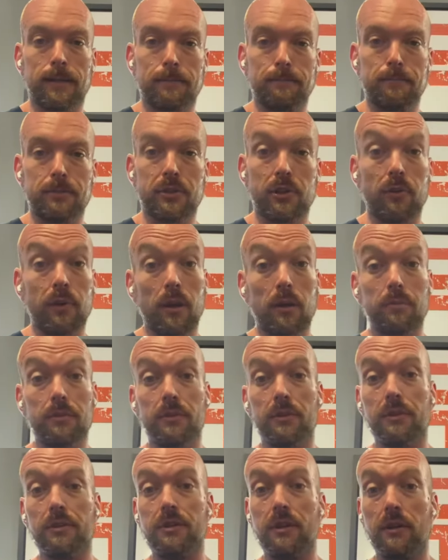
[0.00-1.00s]
Showing up
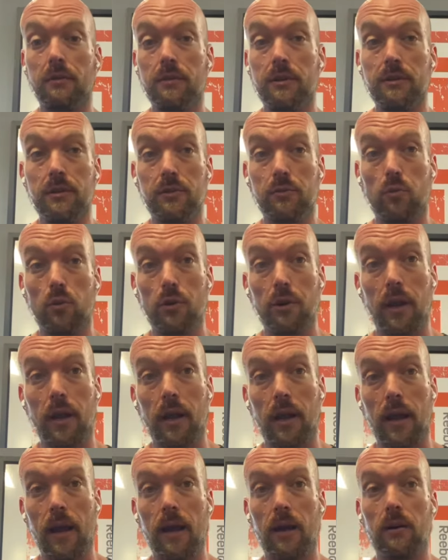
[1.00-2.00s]
to the gym and just
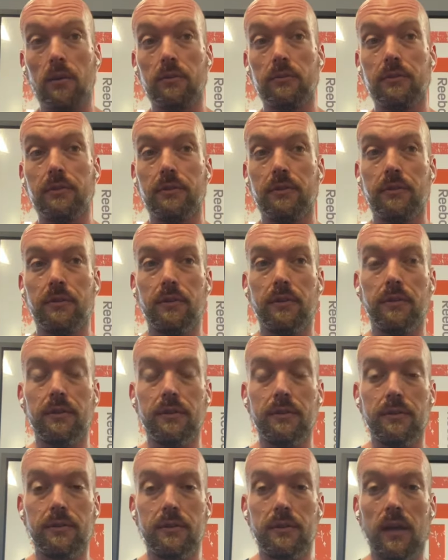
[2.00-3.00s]
working out
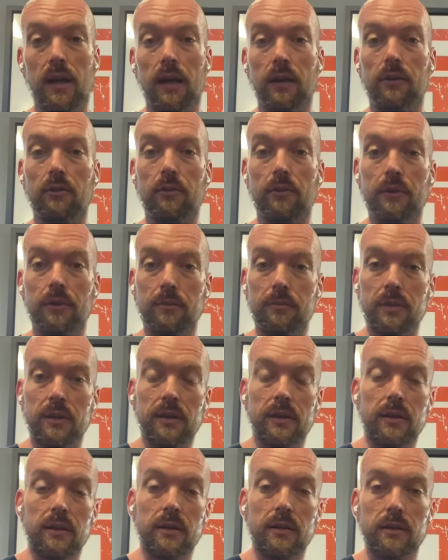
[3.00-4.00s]
is not going to
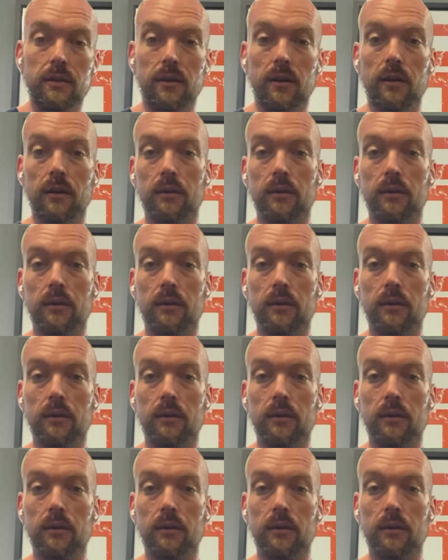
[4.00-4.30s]
be